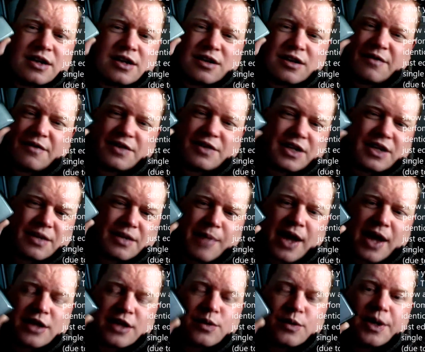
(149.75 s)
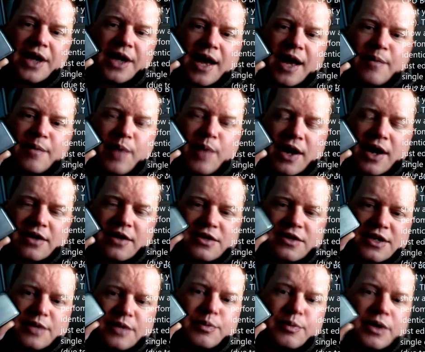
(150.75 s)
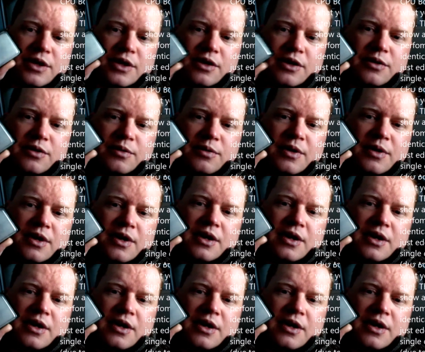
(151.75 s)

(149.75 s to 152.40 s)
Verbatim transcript: is obviously about a 28 pound CPU